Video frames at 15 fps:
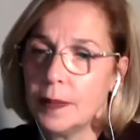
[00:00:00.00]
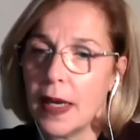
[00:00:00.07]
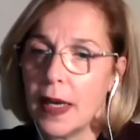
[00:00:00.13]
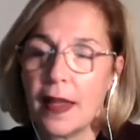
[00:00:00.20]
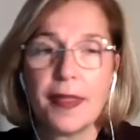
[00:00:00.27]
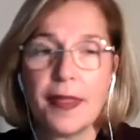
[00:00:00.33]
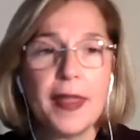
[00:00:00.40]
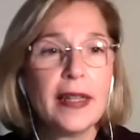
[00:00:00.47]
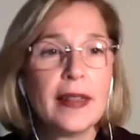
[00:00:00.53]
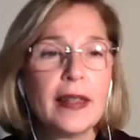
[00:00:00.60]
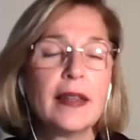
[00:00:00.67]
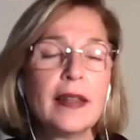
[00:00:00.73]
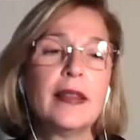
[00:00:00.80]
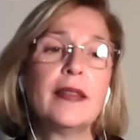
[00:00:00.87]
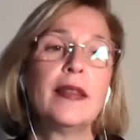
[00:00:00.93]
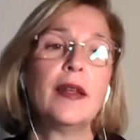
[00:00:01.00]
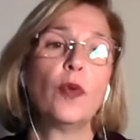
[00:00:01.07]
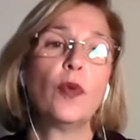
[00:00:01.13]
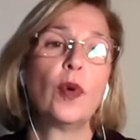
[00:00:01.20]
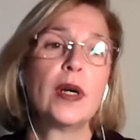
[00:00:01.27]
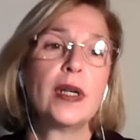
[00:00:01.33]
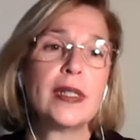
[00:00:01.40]
I think that there
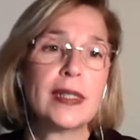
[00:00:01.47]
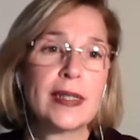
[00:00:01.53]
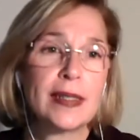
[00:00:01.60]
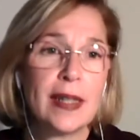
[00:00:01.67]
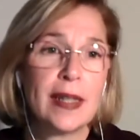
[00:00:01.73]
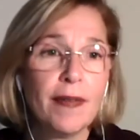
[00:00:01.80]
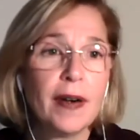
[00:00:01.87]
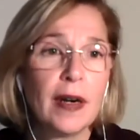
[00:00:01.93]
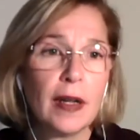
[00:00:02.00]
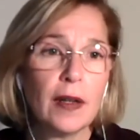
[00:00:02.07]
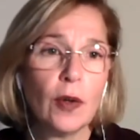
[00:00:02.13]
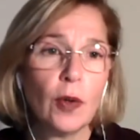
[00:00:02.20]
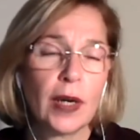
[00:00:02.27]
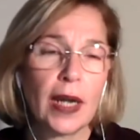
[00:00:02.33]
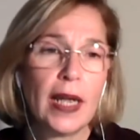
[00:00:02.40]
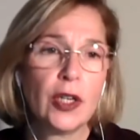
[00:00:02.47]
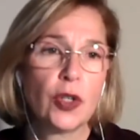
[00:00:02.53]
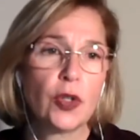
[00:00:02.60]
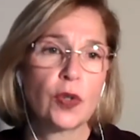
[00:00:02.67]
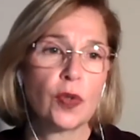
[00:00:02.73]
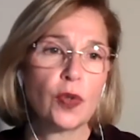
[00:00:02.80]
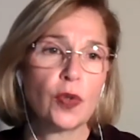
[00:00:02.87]
were several
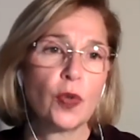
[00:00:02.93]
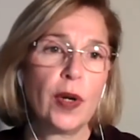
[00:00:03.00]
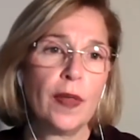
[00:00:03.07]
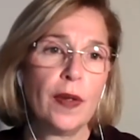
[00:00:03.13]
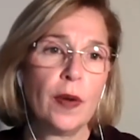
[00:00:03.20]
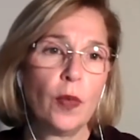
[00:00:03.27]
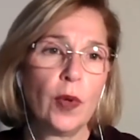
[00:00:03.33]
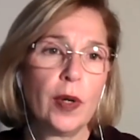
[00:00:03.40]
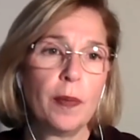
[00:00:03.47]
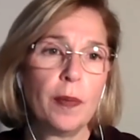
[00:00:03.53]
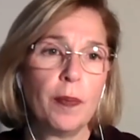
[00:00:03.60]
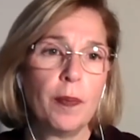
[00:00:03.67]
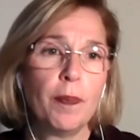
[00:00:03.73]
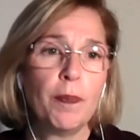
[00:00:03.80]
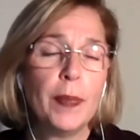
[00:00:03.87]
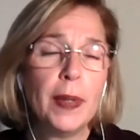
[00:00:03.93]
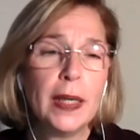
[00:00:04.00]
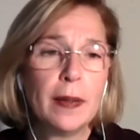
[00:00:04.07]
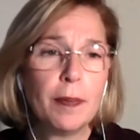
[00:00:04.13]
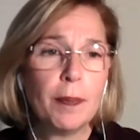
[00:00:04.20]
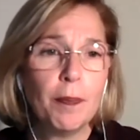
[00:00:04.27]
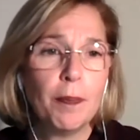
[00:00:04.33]
occasions where there were big
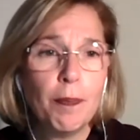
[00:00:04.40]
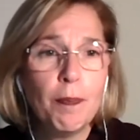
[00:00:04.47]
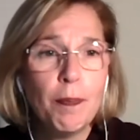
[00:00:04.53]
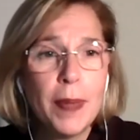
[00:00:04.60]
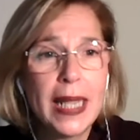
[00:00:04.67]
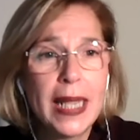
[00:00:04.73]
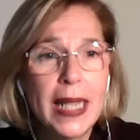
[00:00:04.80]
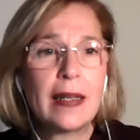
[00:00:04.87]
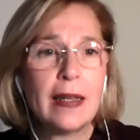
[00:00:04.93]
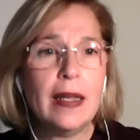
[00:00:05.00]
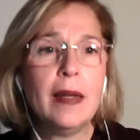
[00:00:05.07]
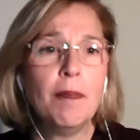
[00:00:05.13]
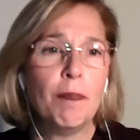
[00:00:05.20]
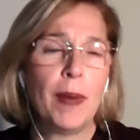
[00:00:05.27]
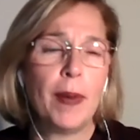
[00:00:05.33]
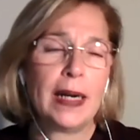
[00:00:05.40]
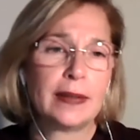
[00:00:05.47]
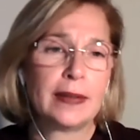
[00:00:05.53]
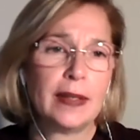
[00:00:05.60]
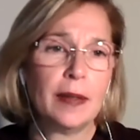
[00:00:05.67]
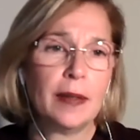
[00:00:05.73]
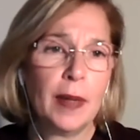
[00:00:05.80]
impacts
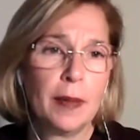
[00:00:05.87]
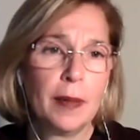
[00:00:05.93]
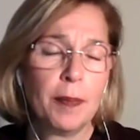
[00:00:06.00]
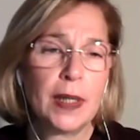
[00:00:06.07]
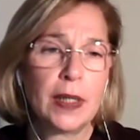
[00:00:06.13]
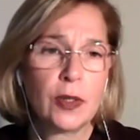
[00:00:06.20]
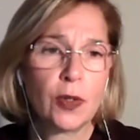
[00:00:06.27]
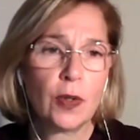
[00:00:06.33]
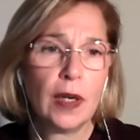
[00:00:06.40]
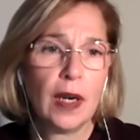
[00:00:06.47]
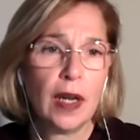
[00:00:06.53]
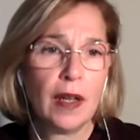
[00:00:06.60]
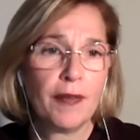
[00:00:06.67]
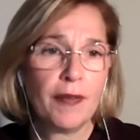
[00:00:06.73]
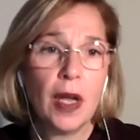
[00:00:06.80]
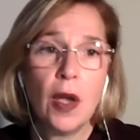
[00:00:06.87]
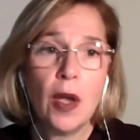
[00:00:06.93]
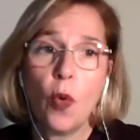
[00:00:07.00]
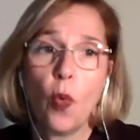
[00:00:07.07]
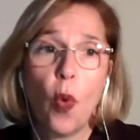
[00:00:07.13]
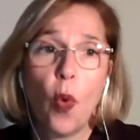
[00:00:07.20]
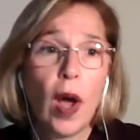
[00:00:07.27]
in my personal life.
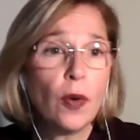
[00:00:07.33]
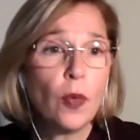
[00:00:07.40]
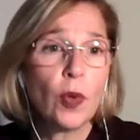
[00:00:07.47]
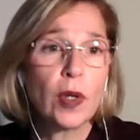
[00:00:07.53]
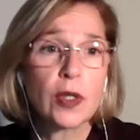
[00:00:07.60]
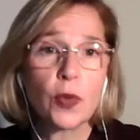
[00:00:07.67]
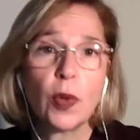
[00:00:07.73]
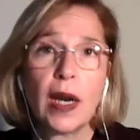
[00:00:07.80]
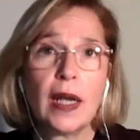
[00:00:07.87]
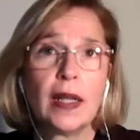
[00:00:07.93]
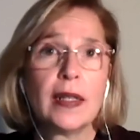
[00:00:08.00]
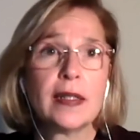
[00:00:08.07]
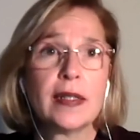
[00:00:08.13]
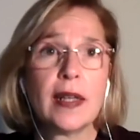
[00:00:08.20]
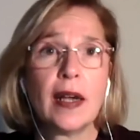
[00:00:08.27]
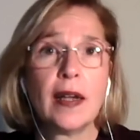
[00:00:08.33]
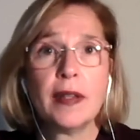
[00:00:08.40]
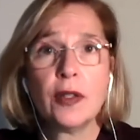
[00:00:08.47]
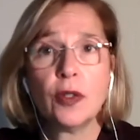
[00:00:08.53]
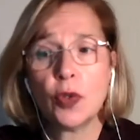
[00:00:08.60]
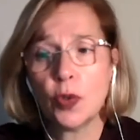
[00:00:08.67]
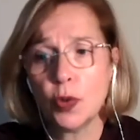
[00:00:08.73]
One was when I decided
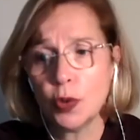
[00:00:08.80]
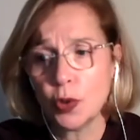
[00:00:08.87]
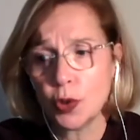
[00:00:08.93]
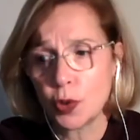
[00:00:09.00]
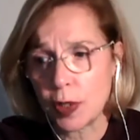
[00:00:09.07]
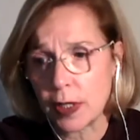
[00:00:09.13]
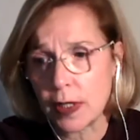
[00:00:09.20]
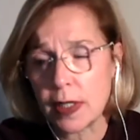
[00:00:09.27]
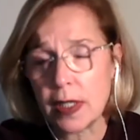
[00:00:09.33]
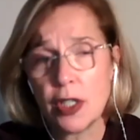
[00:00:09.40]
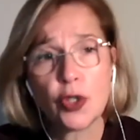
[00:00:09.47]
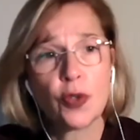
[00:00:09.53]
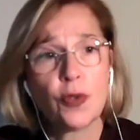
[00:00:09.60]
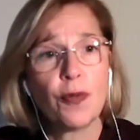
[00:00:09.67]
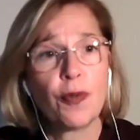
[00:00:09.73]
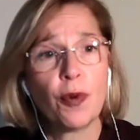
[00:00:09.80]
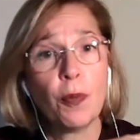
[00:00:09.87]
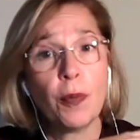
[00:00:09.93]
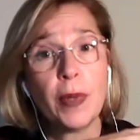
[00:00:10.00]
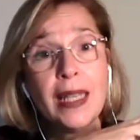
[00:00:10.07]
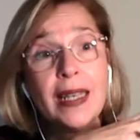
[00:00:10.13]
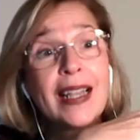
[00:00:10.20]
to transition
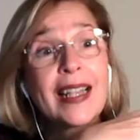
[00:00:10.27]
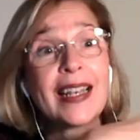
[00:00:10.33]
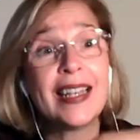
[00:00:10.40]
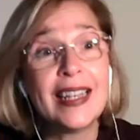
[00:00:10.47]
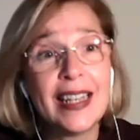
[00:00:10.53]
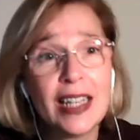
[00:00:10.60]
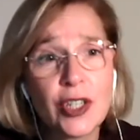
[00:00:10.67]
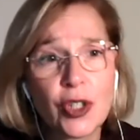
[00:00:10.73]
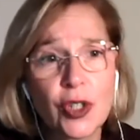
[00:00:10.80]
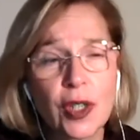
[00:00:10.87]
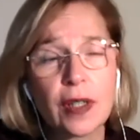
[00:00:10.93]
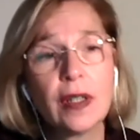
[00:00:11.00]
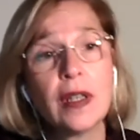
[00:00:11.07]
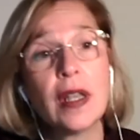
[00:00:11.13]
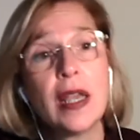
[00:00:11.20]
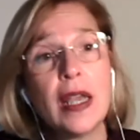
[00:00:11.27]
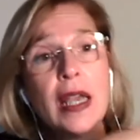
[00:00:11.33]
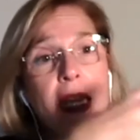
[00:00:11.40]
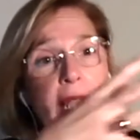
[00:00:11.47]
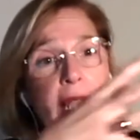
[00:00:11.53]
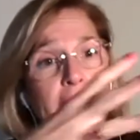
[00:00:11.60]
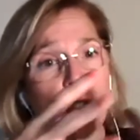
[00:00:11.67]
from being a clinician
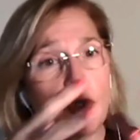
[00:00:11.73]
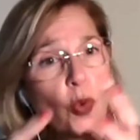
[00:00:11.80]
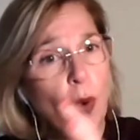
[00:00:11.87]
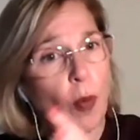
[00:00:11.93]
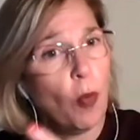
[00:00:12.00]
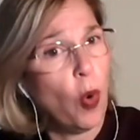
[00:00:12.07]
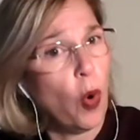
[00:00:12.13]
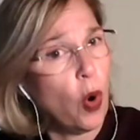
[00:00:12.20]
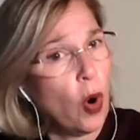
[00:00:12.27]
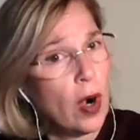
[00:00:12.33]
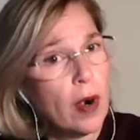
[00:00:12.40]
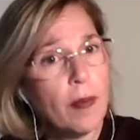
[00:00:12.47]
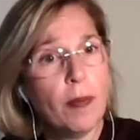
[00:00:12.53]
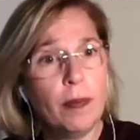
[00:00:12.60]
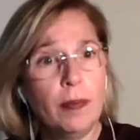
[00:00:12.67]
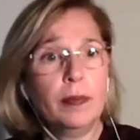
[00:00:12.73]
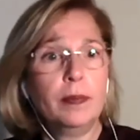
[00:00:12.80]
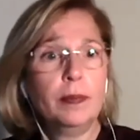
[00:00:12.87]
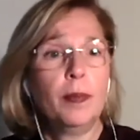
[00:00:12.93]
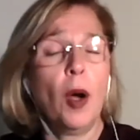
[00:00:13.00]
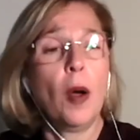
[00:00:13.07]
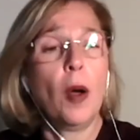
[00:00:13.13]
into a more
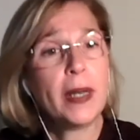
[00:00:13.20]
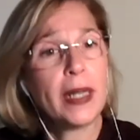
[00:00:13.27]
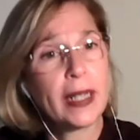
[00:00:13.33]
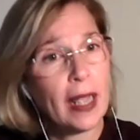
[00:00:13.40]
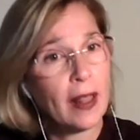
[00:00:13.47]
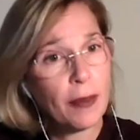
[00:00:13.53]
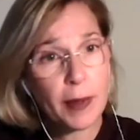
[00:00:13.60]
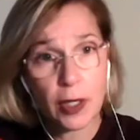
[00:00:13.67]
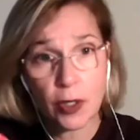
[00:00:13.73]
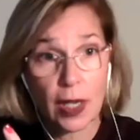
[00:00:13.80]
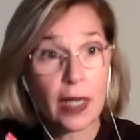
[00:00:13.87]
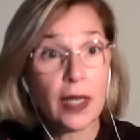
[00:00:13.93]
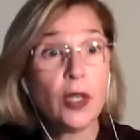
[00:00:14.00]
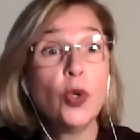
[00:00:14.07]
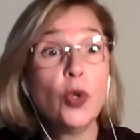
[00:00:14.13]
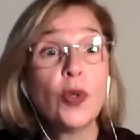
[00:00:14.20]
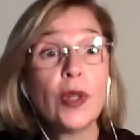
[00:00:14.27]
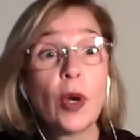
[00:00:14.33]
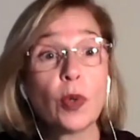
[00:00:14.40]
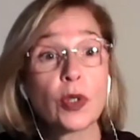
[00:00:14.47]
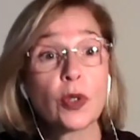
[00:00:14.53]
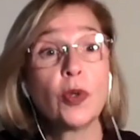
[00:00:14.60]
public health, because I knew that
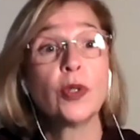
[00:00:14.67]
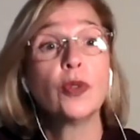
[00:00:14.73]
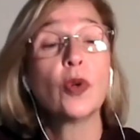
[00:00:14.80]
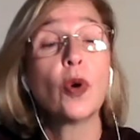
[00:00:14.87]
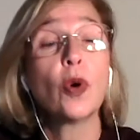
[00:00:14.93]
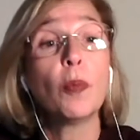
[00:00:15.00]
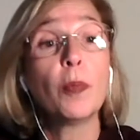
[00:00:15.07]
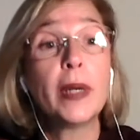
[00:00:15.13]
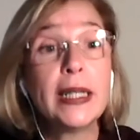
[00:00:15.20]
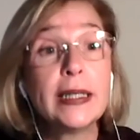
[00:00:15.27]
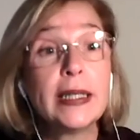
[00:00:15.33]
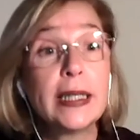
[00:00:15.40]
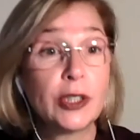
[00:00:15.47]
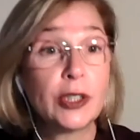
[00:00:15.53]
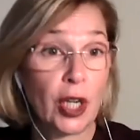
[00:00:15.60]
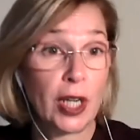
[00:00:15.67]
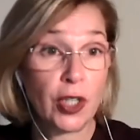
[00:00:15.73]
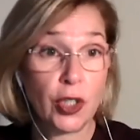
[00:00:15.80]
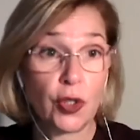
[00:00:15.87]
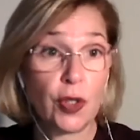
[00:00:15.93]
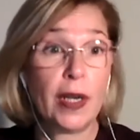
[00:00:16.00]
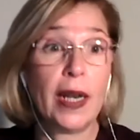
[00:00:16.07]
was going to completely change
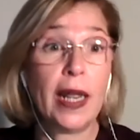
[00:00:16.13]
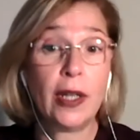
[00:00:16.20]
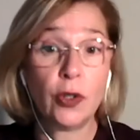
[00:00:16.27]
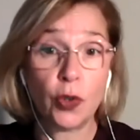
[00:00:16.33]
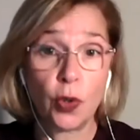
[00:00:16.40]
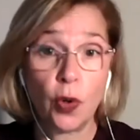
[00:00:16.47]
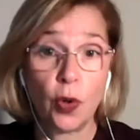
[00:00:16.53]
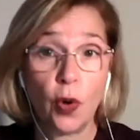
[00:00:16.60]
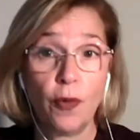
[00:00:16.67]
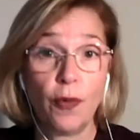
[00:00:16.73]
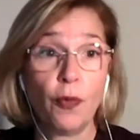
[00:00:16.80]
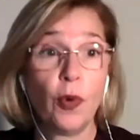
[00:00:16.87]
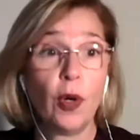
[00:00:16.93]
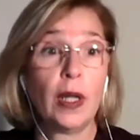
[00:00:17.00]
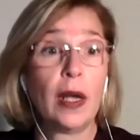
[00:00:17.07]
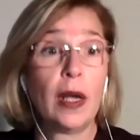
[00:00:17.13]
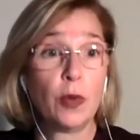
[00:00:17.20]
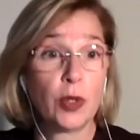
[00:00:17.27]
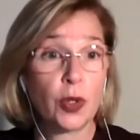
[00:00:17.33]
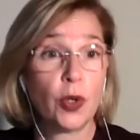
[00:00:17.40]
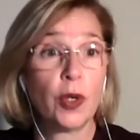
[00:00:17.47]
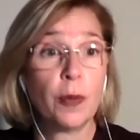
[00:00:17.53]
the nature of what I was
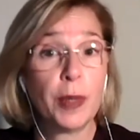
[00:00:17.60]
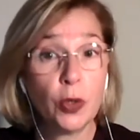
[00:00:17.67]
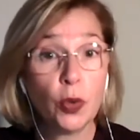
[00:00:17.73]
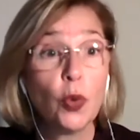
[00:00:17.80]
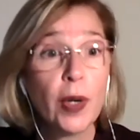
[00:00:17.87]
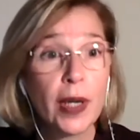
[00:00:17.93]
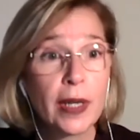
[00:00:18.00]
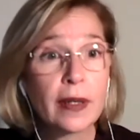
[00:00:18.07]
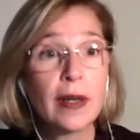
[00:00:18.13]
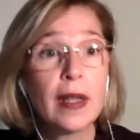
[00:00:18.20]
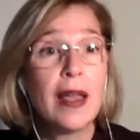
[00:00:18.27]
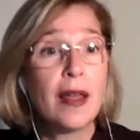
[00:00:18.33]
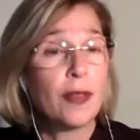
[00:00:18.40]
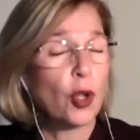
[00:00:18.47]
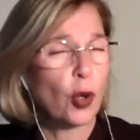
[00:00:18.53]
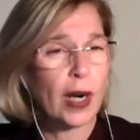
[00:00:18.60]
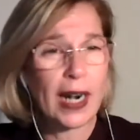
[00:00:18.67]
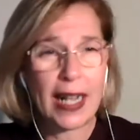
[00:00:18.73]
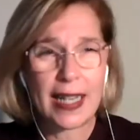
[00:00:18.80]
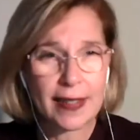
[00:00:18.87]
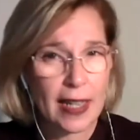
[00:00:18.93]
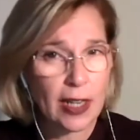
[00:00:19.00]
going to be doing, the
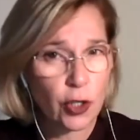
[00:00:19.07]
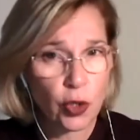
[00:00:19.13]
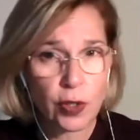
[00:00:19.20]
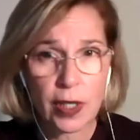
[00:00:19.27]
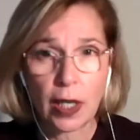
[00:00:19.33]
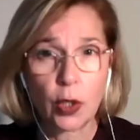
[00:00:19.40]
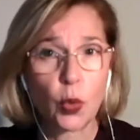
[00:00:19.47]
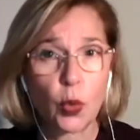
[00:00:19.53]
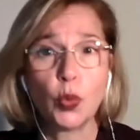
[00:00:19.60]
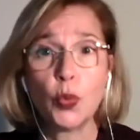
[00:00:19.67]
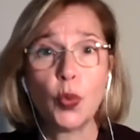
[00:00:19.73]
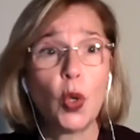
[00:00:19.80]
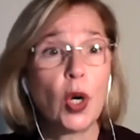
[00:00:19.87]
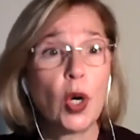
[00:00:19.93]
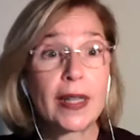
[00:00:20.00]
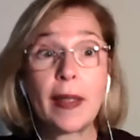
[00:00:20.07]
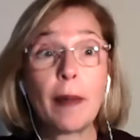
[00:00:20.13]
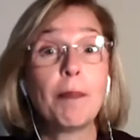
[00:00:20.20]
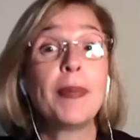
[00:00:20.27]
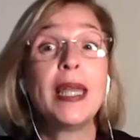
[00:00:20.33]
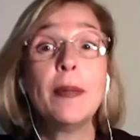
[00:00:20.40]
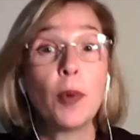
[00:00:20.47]
organizations that would work, the
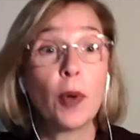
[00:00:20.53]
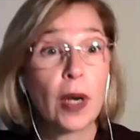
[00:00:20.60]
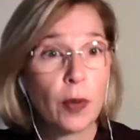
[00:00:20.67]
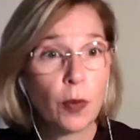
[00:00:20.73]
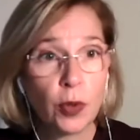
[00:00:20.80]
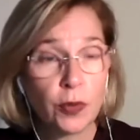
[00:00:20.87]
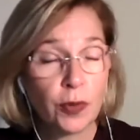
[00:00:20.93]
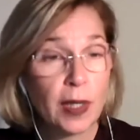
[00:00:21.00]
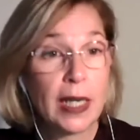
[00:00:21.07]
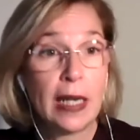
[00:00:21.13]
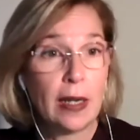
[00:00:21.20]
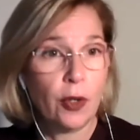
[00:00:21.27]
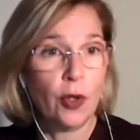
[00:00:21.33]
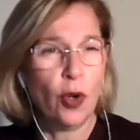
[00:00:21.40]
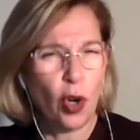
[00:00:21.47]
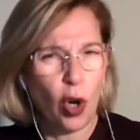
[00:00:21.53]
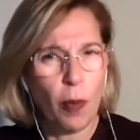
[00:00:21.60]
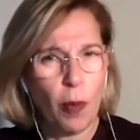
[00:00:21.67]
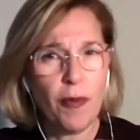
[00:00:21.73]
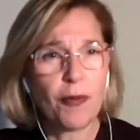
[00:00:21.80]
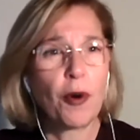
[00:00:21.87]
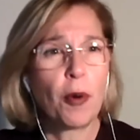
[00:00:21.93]
people I would,
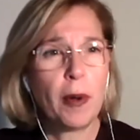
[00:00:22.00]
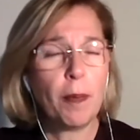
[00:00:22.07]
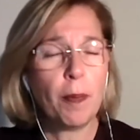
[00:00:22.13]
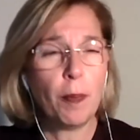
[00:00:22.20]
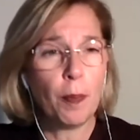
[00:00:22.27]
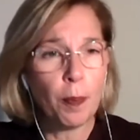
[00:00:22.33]
coming from a